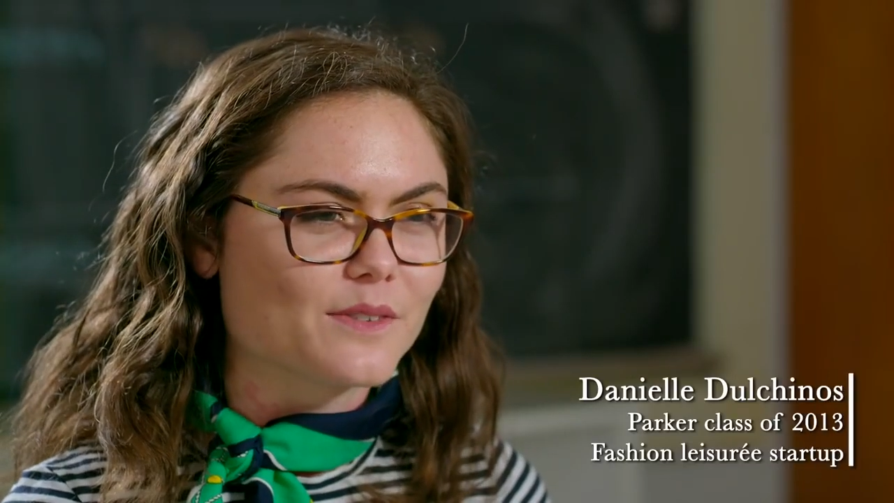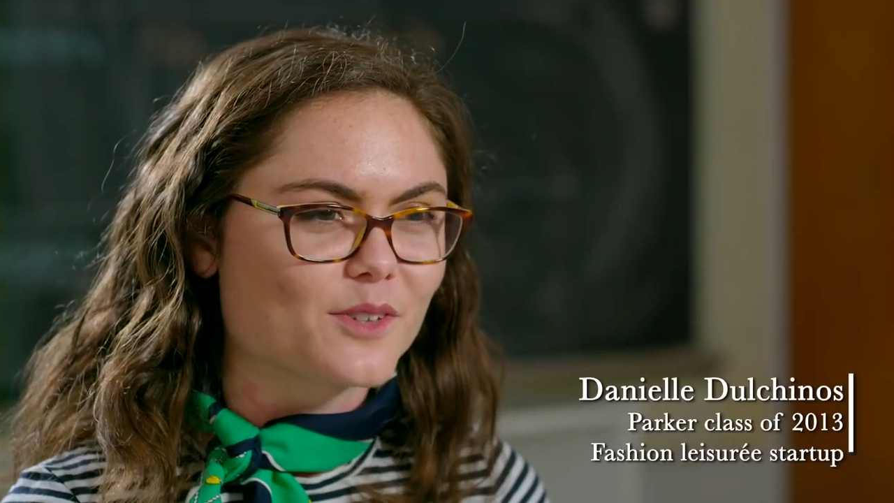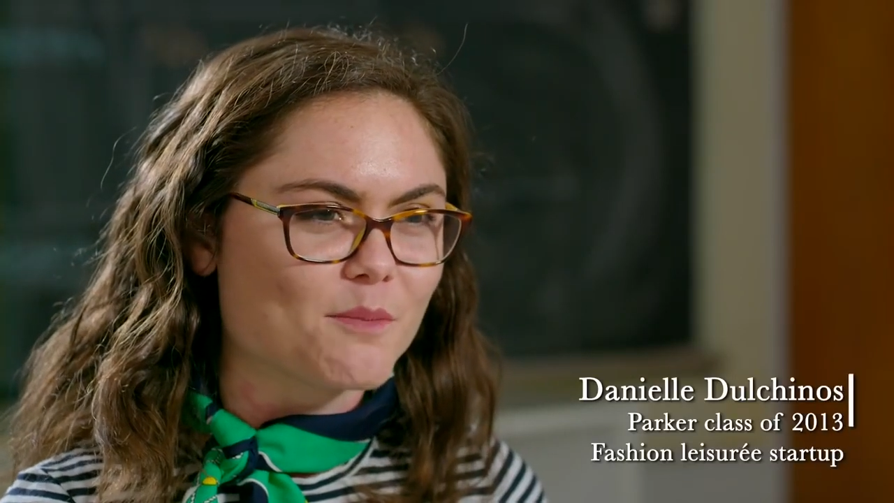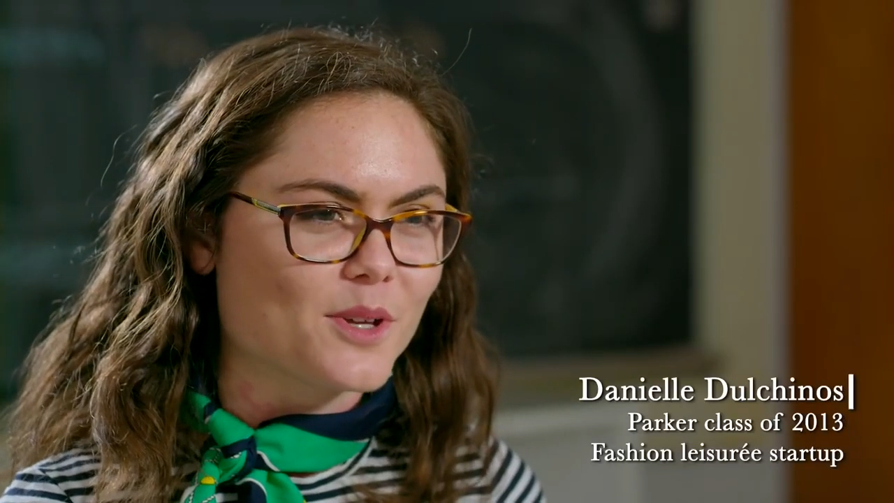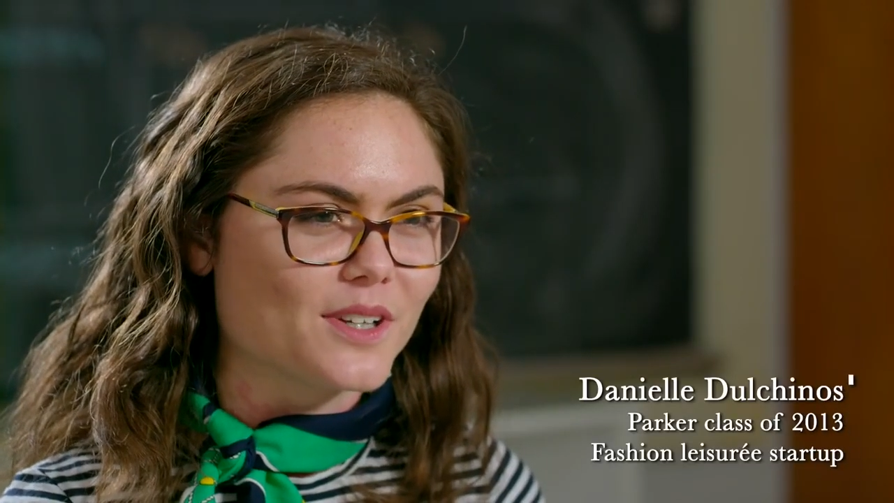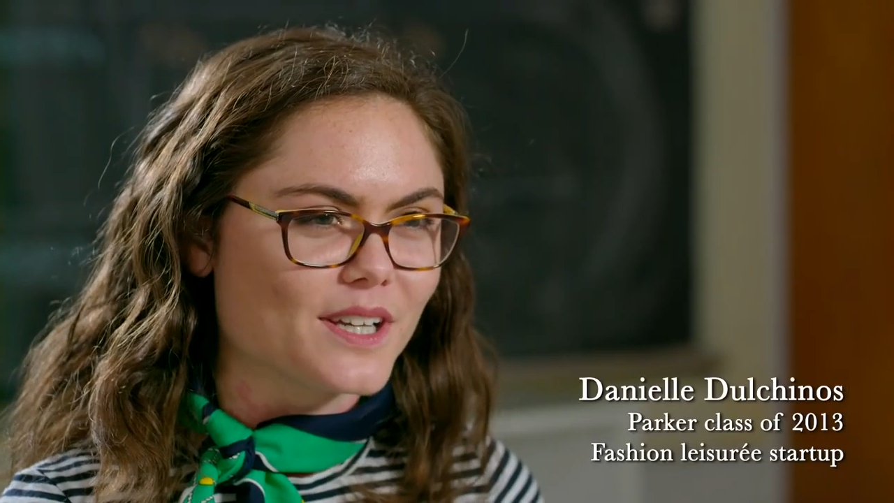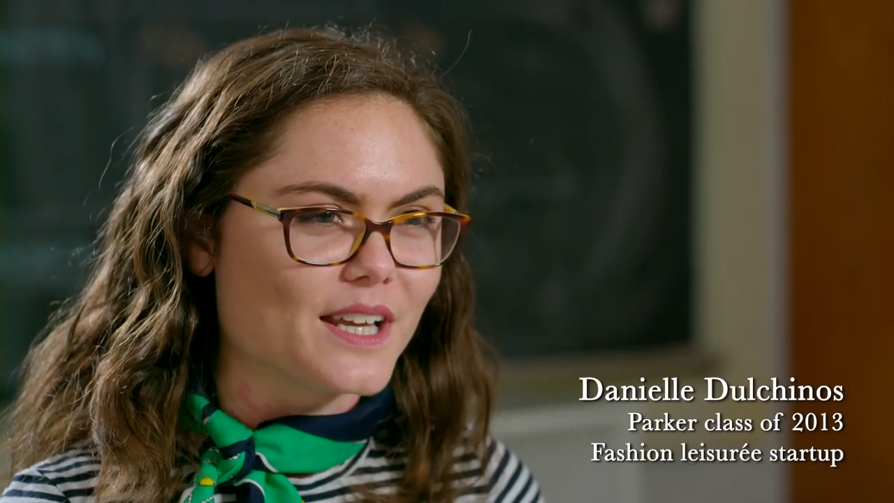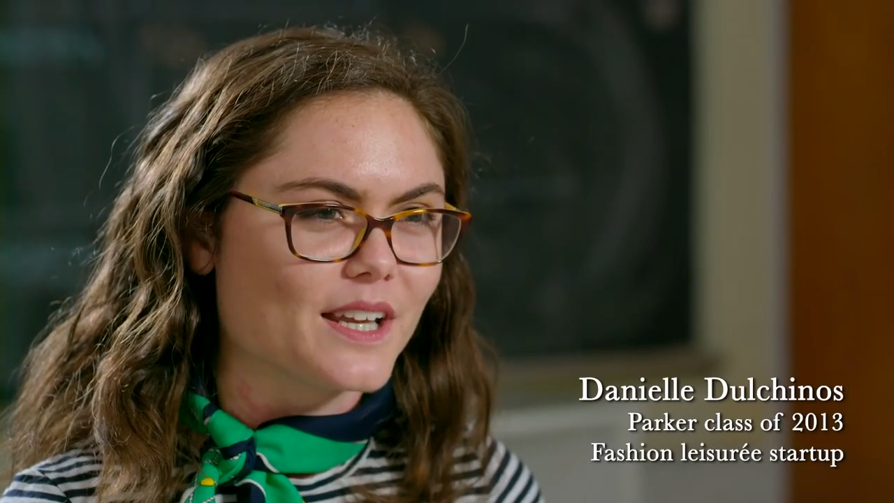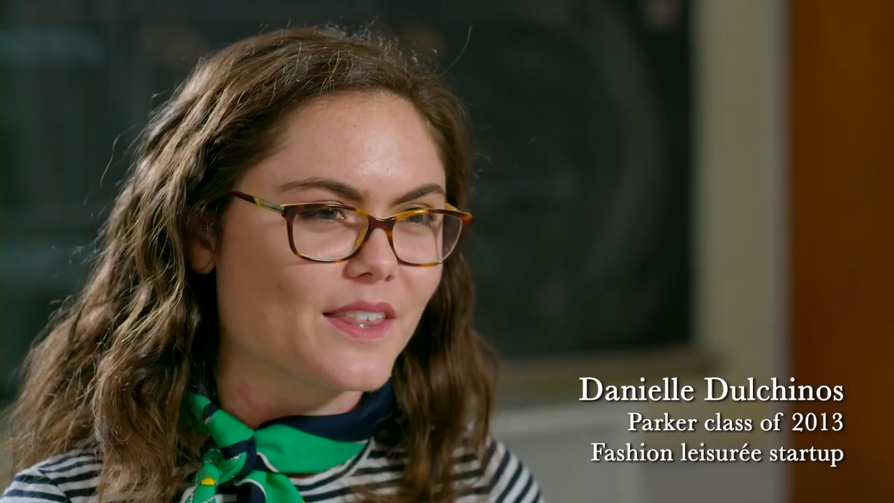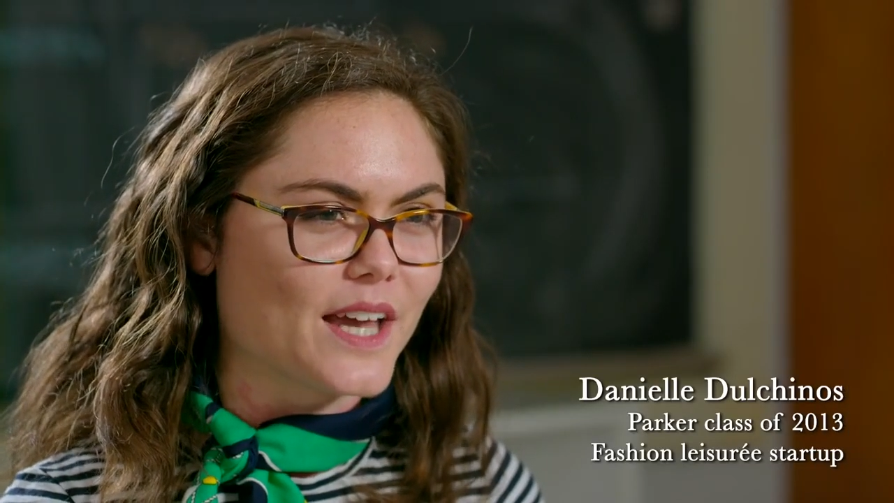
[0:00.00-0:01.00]
of
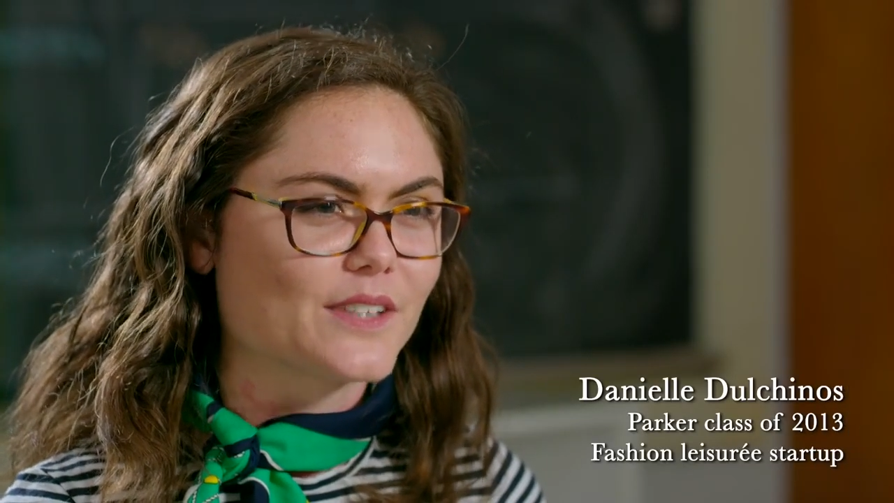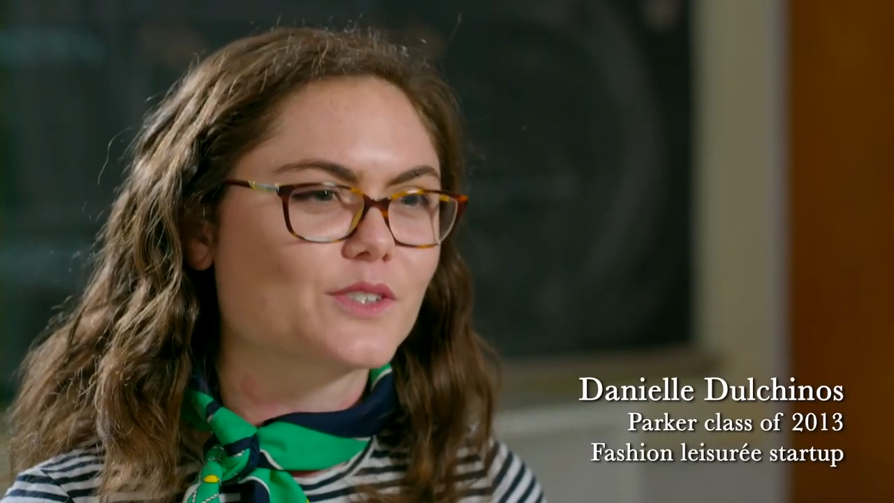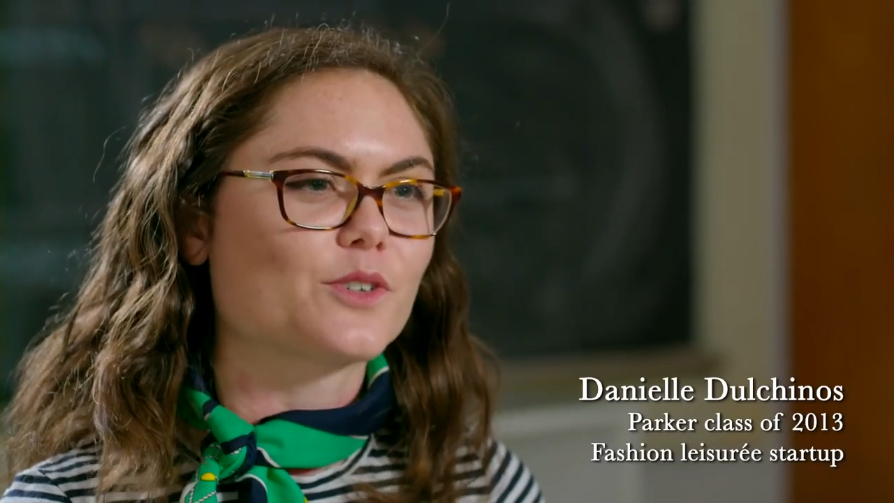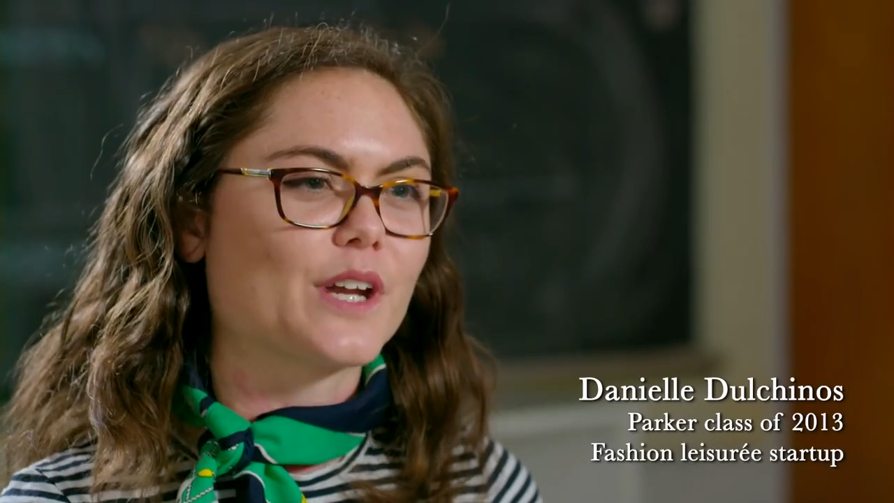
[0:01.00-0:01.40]
community that's